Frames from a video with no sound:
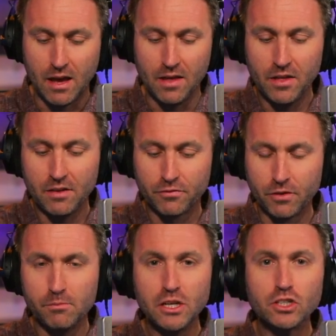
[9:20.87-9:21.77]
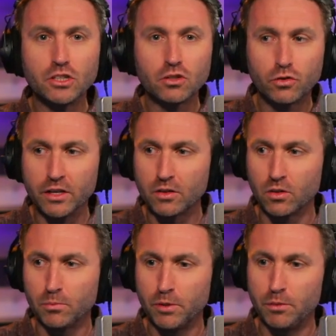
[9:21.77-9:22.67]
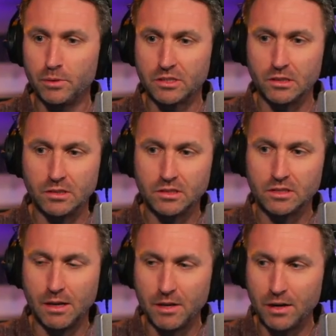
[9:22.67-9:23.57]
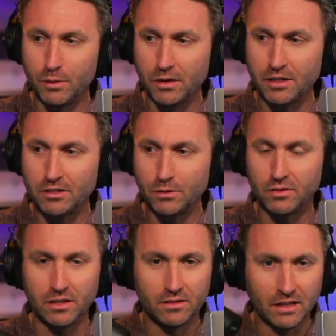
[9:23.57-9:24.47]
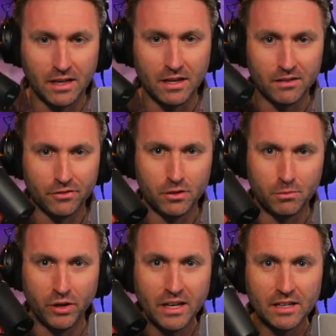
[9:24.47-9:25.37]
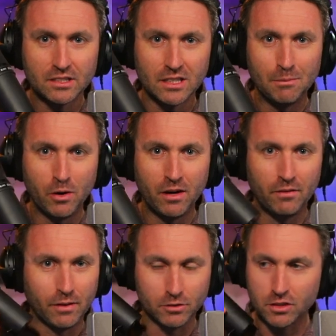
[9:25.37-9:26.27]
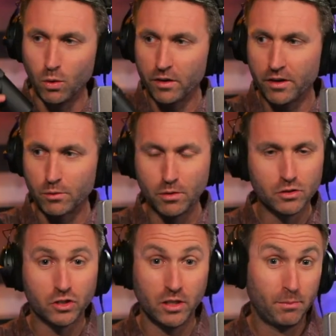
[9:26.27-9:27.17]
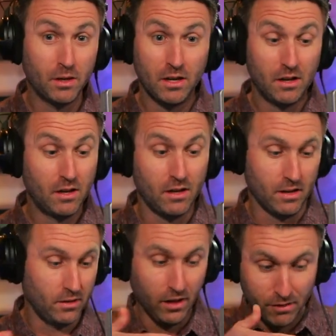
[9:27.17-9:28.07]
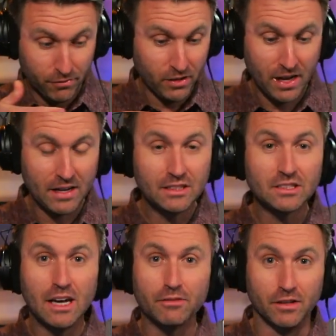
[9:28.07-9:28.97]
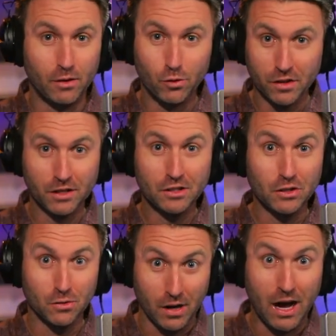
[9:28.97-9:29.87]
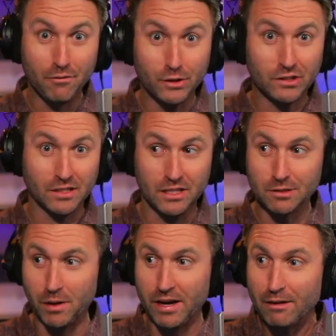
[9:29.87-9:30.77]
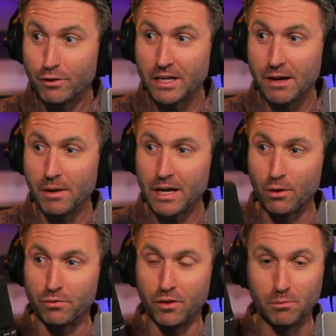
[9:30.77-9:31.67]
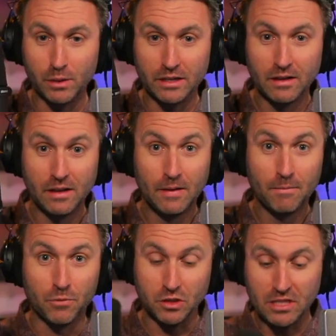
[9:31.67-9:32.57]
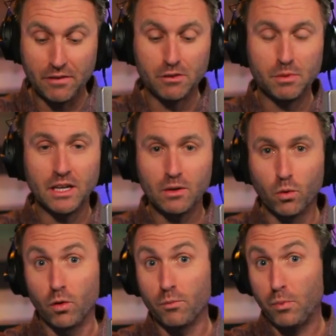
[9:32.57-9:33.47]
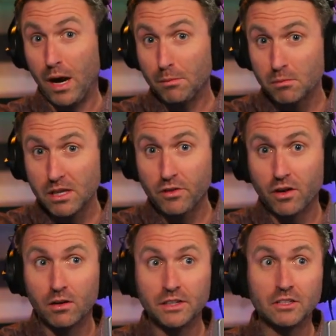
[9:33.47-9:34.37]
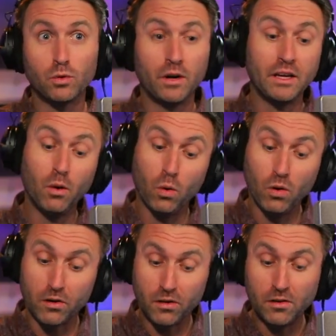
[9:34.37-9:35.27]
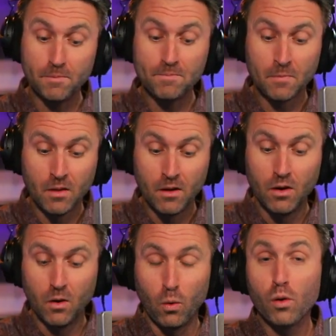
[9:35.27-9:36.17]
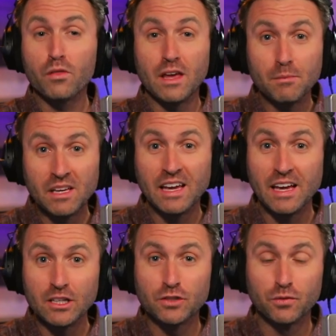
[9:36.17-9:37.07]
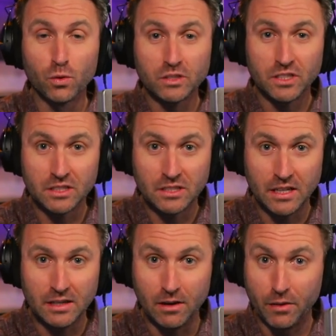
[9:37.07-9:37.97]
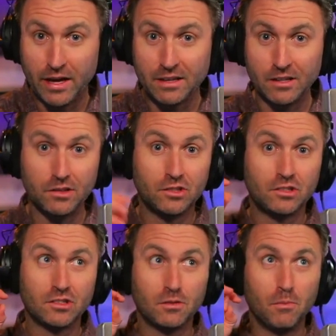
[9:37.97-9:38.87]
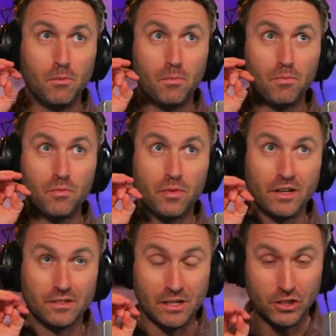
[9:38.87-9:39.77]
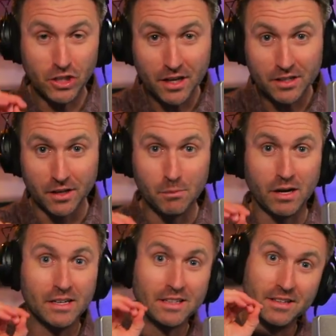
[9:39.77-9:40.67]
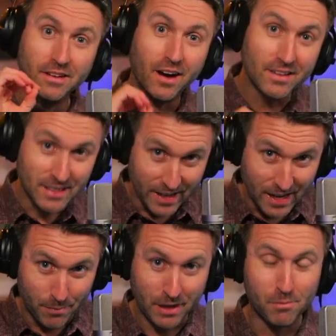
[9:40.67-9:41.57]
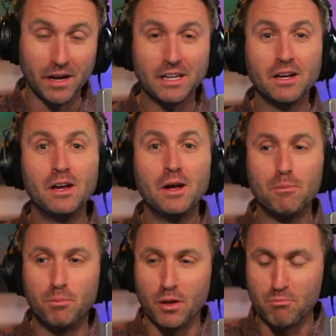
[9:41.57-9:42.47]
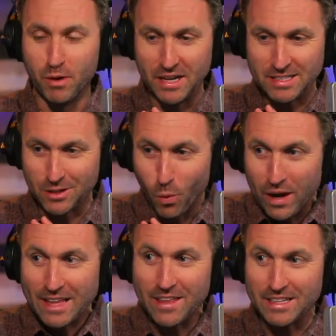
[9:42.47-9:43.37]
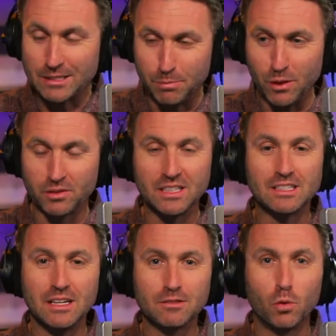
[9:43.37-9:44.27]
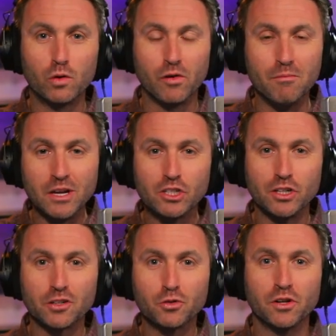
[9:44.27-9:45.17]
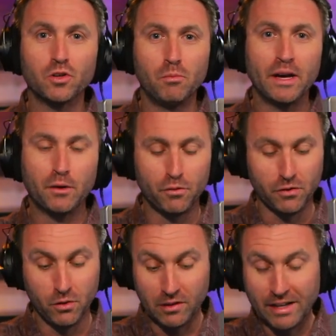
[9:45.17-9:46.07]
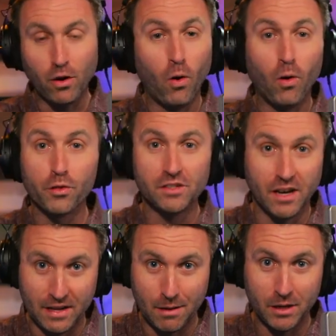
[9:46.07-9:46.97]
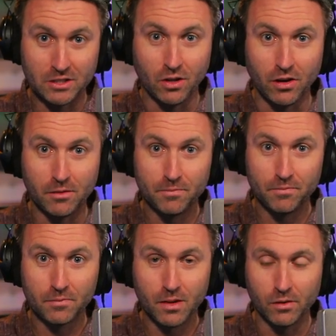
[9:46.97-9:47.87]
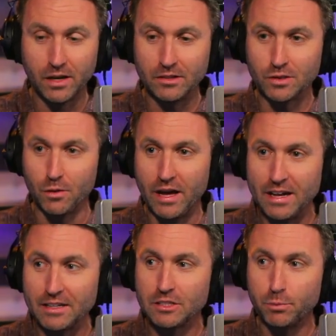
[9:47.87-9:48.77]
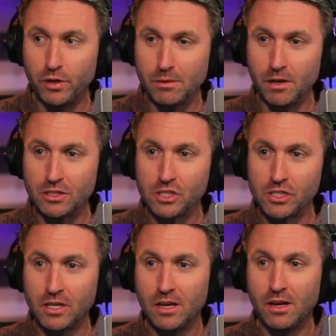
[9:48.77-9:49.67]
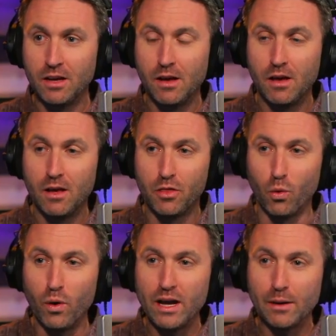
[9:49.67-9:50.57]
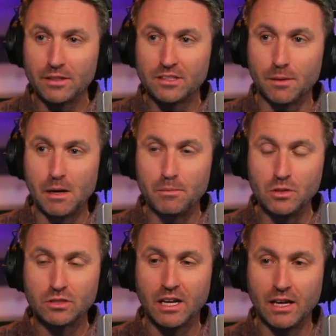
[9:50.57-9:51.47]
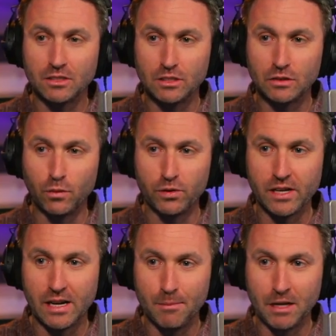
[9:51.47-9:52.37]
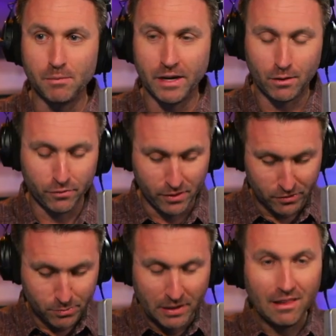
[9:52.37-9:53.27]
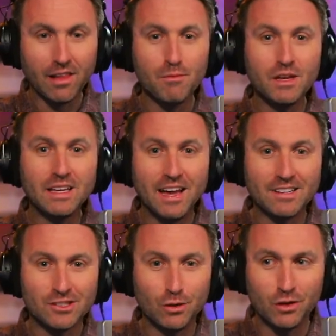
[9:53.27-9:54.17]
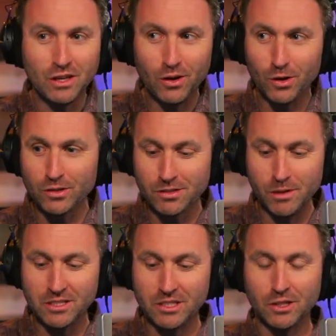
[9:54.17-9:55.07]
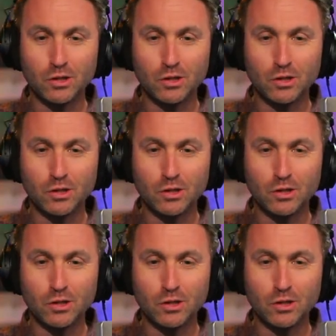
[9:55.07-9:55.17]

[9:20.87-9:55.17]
And then for mission critical purposes, I mean, I really do think that, again, if you're bringing it somewhere, if I was going on a road trip, I love the 87, I really do. Obviously, it's my everyday microphone, but the 7B or probably the RE20 or the MKH 416. Now, that is a shotgun mic, not a dynamic mic, but the way that it's built, it's more of a mission critical microphone like all the dynamics are. Okay, so that is pretty much the way I would sum up use cases for dynamic microphones. But let me get to the ultimate